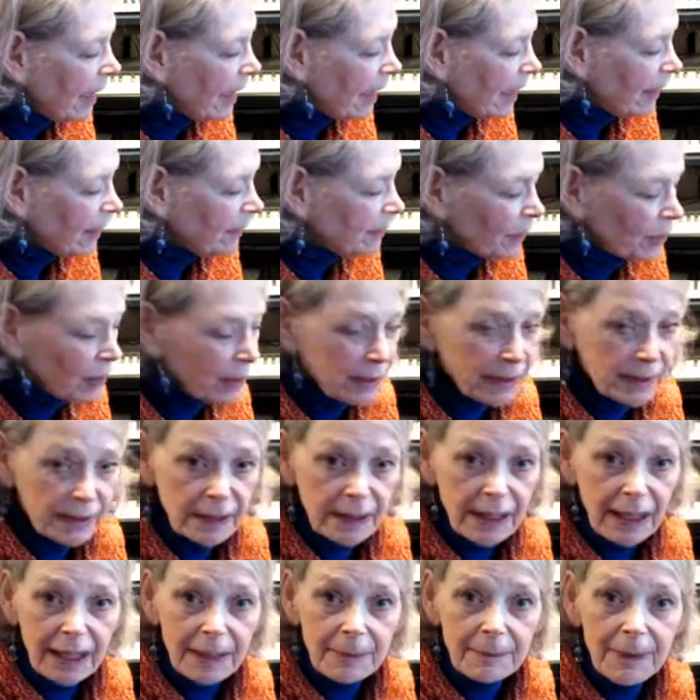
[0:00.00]
and Melissa
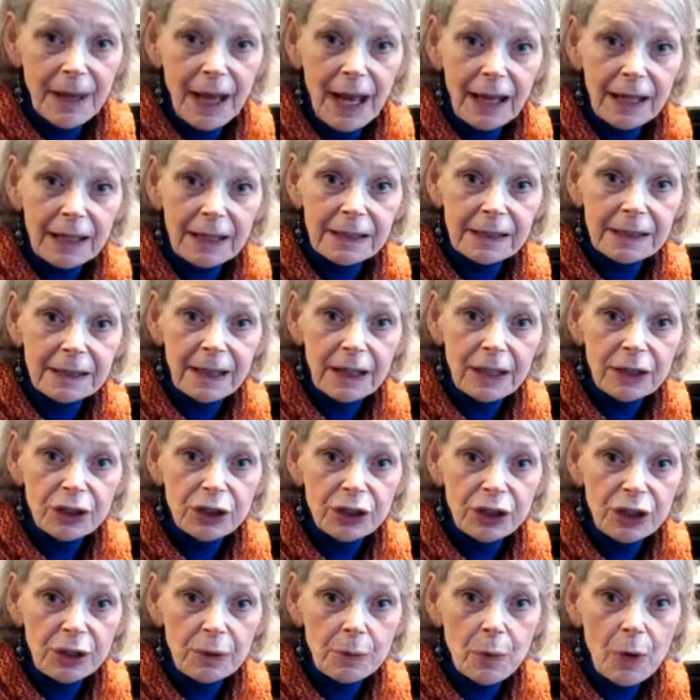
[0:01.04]
came back and said
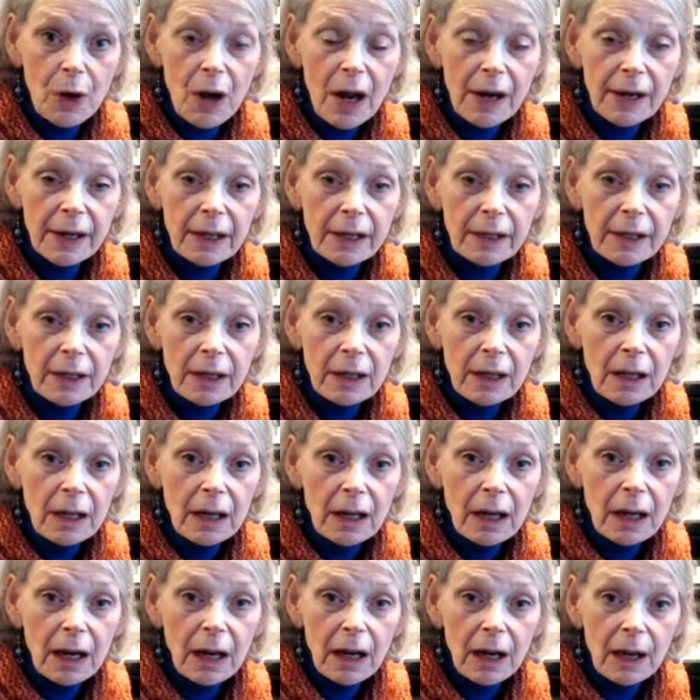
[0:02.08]
she wanted
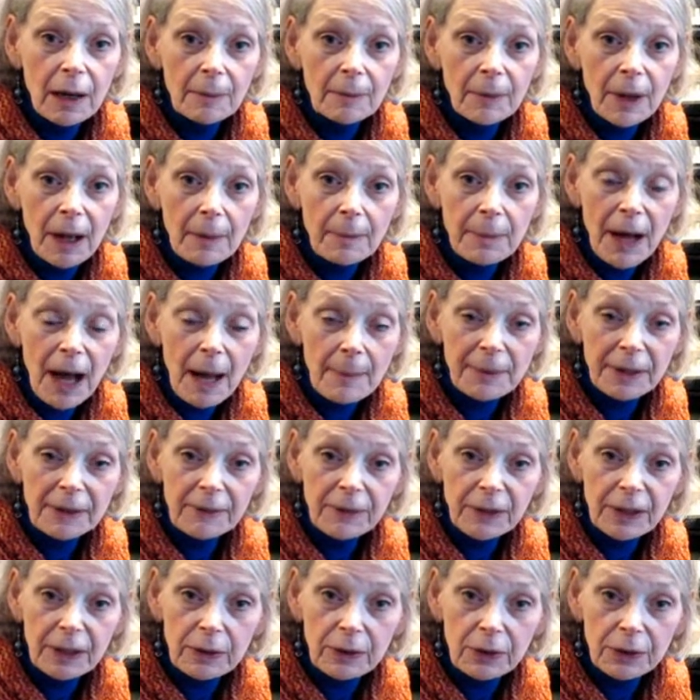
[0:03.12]
a poppy
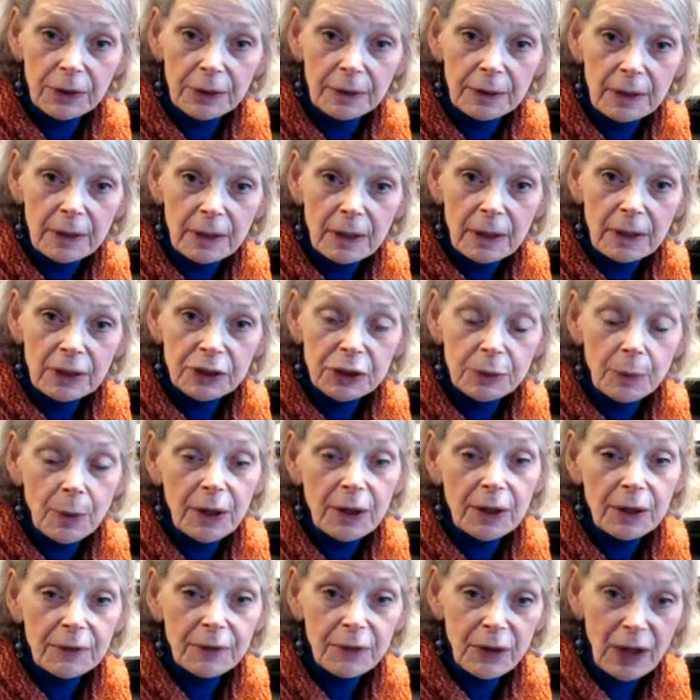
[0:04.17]
field. She
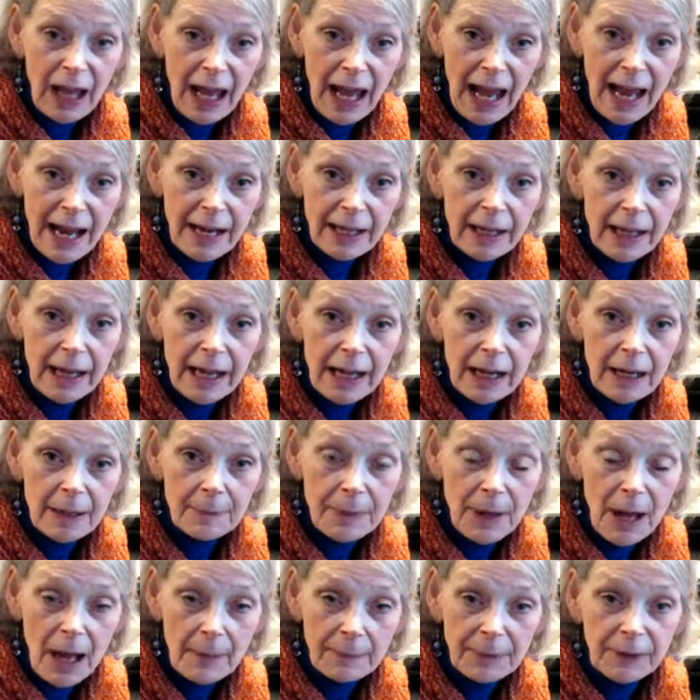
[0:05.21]
wanted a flag and a
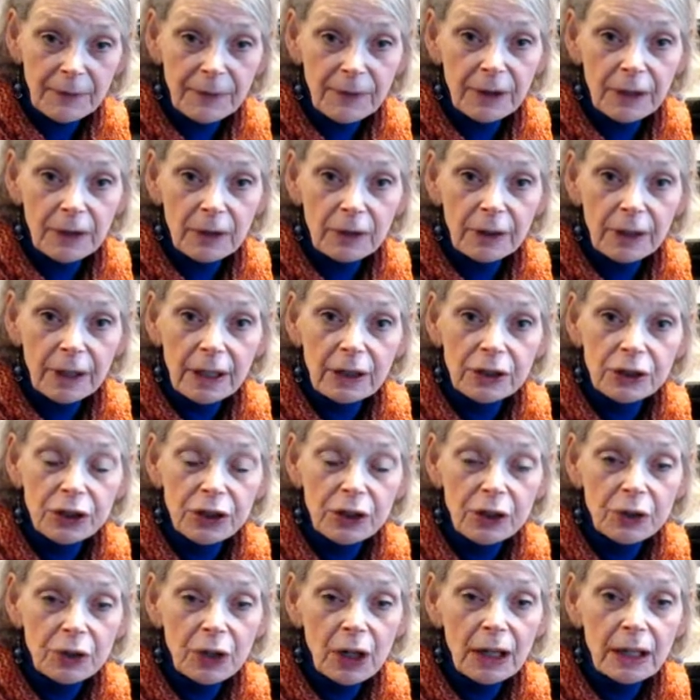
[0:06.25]
poppy field, and
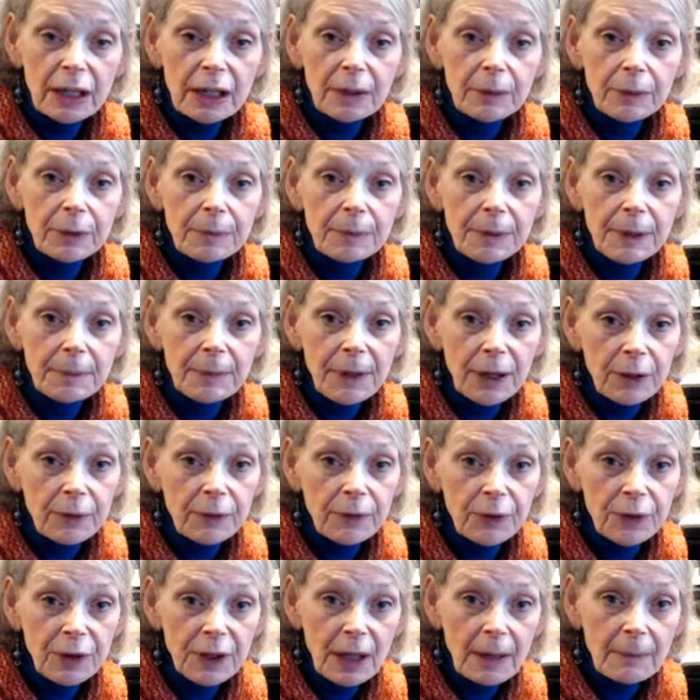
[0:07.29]
she thought it would be better
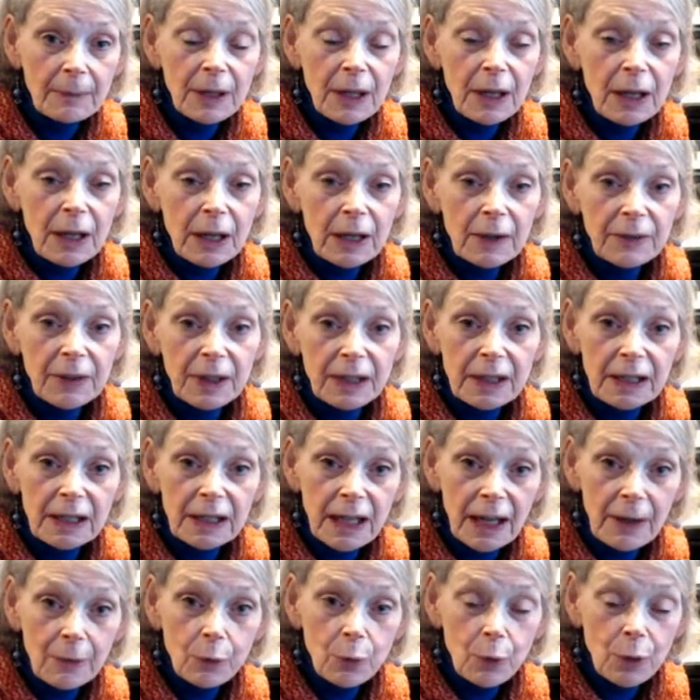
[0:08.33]
for them if they
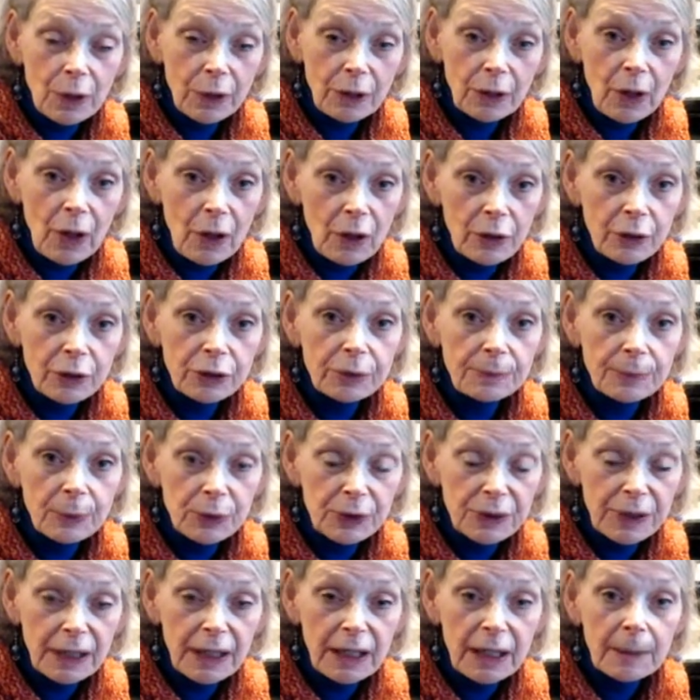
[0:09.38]
didn't have one large
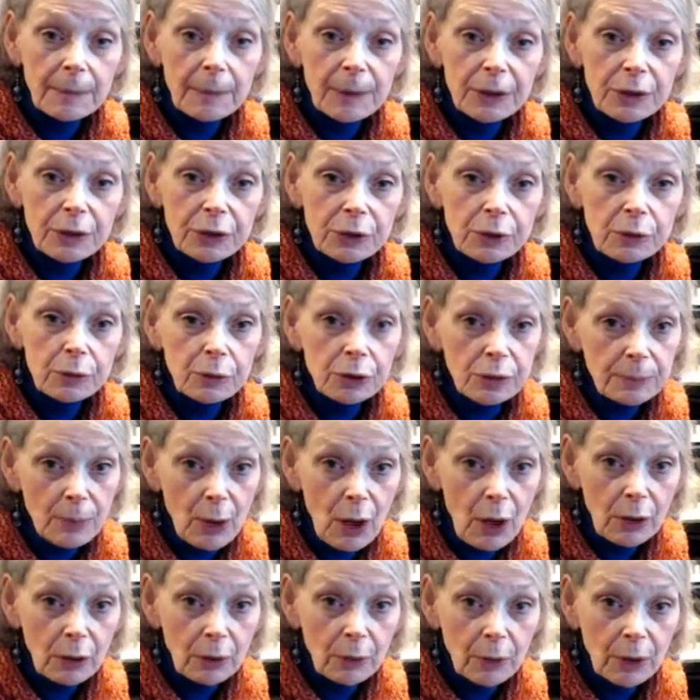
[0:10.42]
mosaic but 2
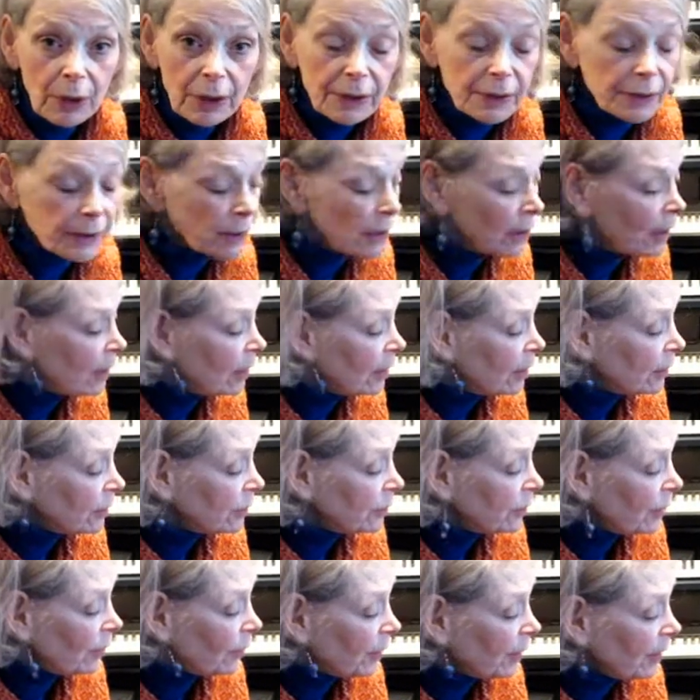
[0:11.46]
smaller ones.
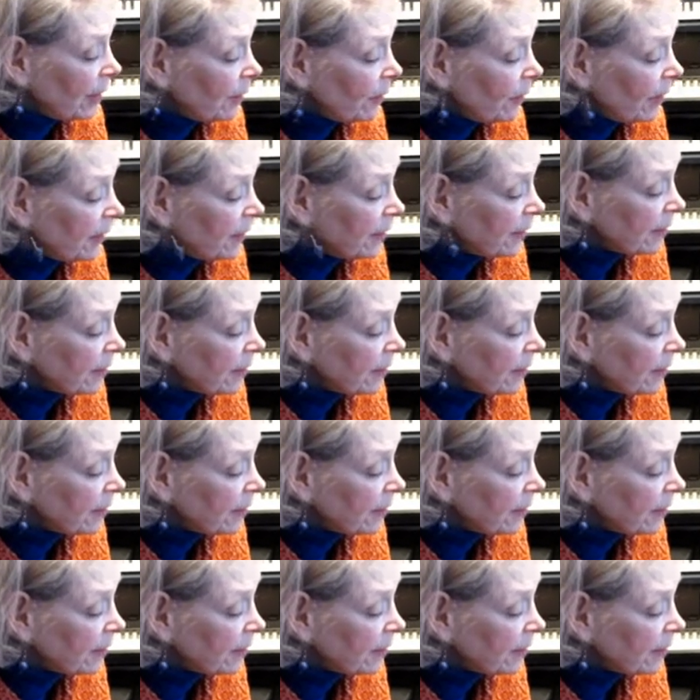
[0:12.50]
So anyway,